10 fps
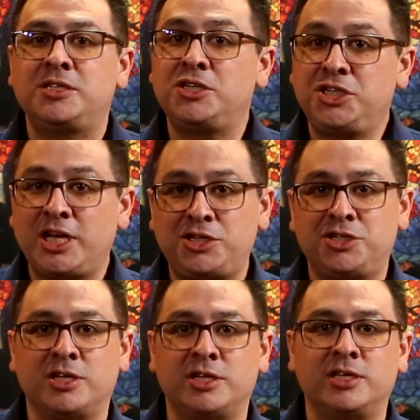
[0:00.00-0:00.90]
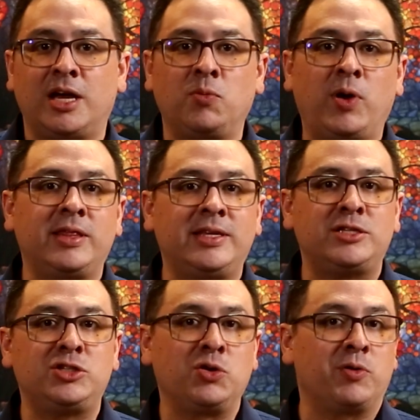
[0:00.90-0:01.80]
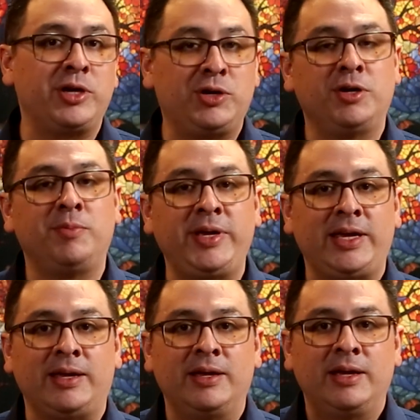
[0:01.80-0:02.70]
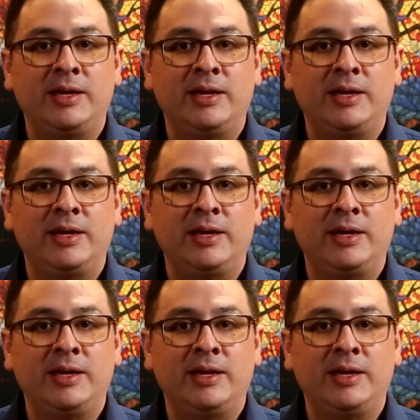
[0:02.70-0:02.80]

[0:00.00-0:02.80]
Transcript: suggestions on what this story could be,